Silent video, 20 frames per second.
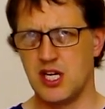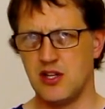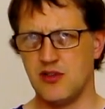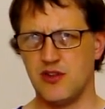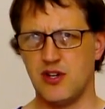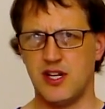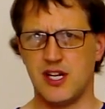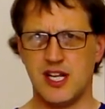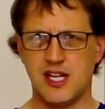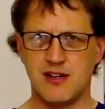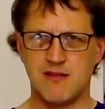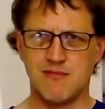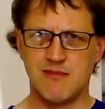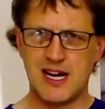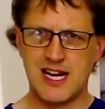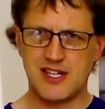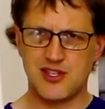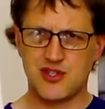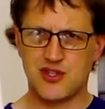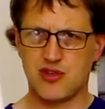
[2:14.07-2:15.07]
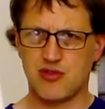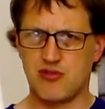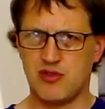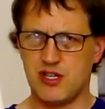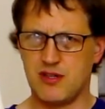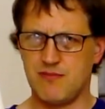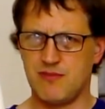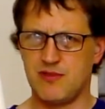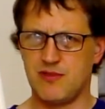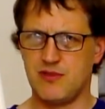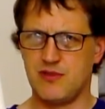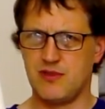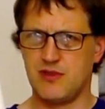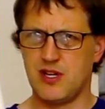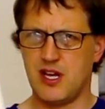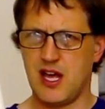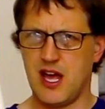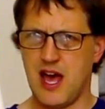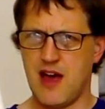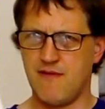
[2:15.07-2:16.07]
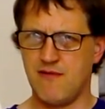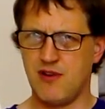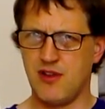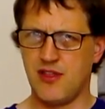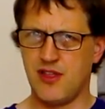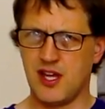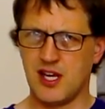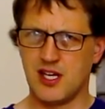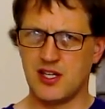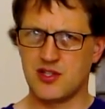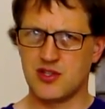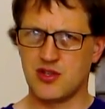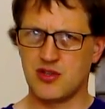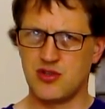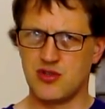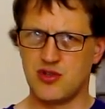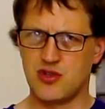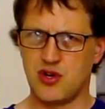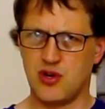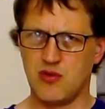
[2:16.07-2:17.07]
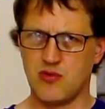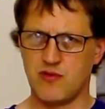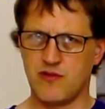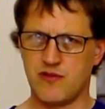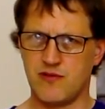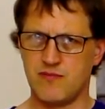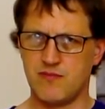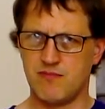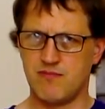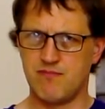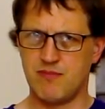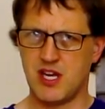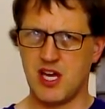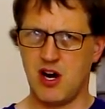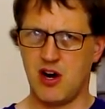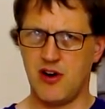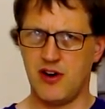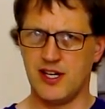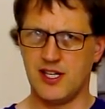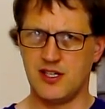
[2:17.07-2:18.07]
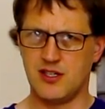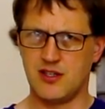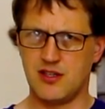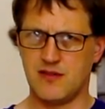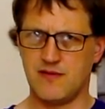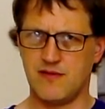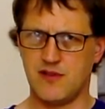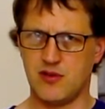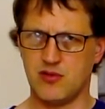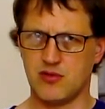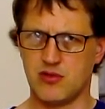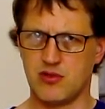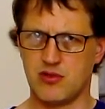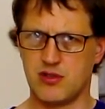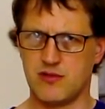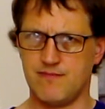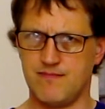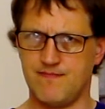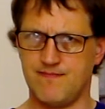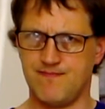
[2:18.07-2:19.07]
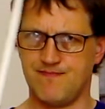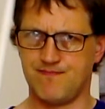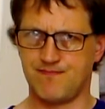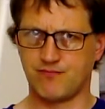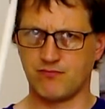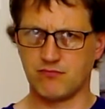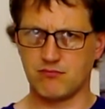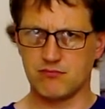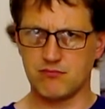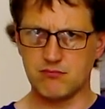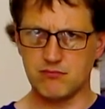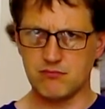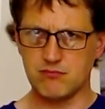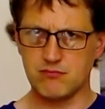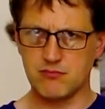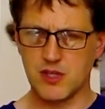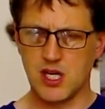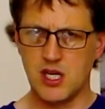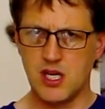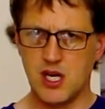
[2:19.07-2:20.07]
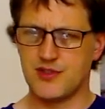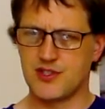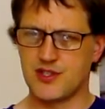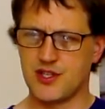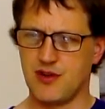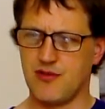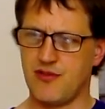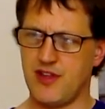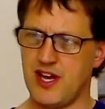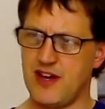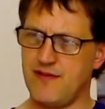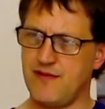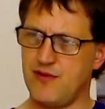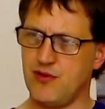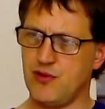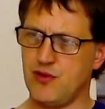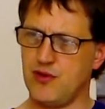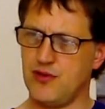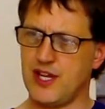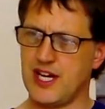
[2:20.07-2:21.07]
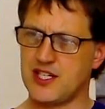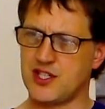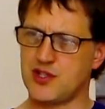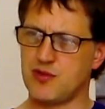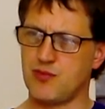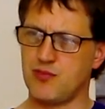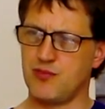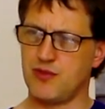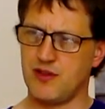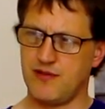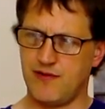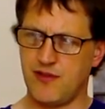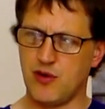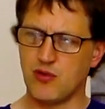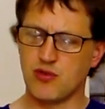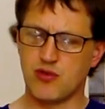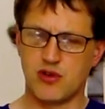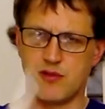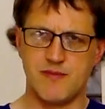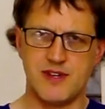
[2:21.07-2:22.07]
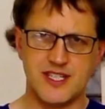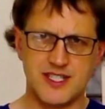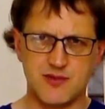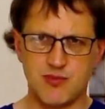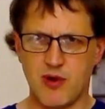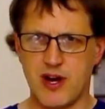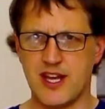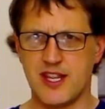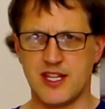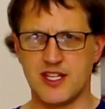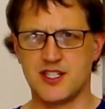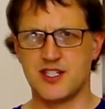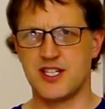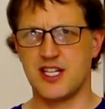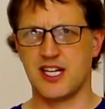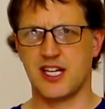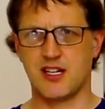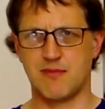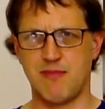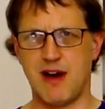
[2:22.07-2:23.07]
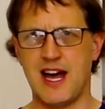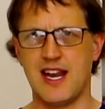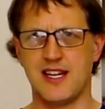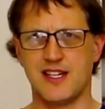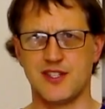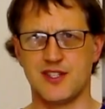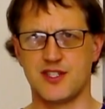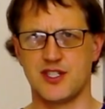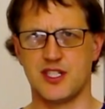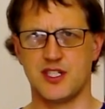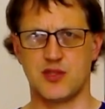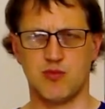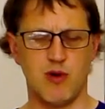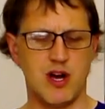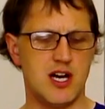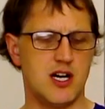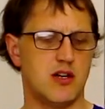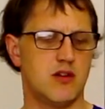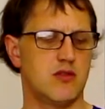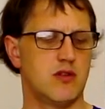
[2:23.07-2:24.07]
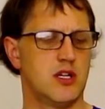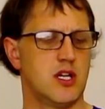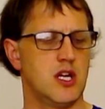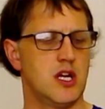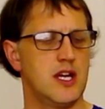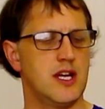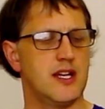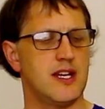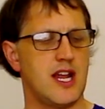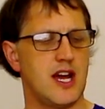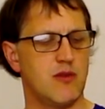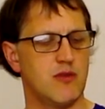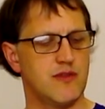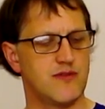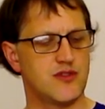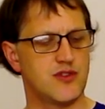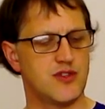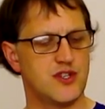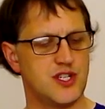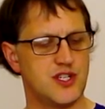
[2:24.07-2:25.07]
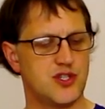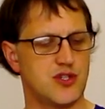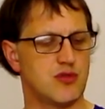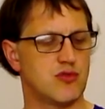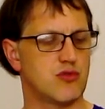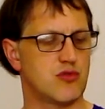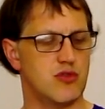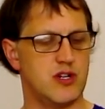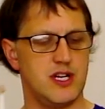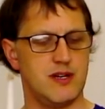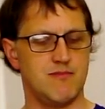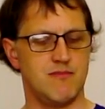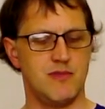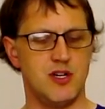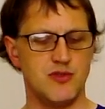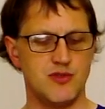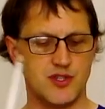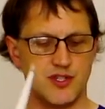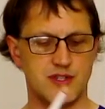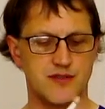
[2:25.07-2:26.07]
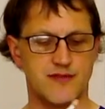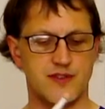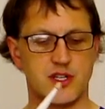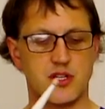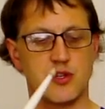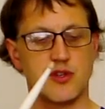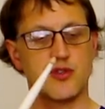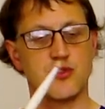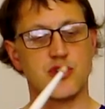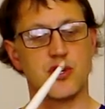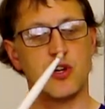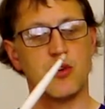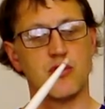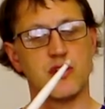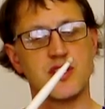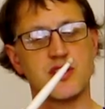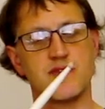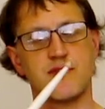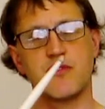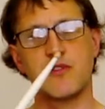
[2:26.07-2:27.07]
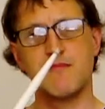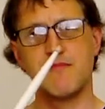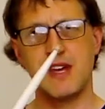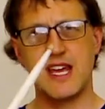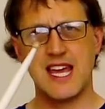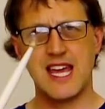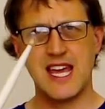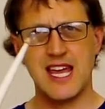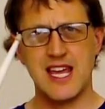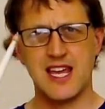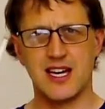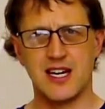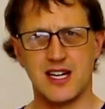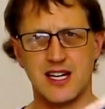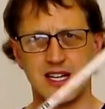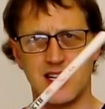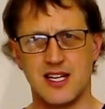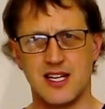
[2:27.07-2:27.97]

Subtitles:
that in match grip, everything is controlled from behind the fulcrum. So therefore, the fulcrum is where the stick balances well. Now with traditional grip, most of the control is from here,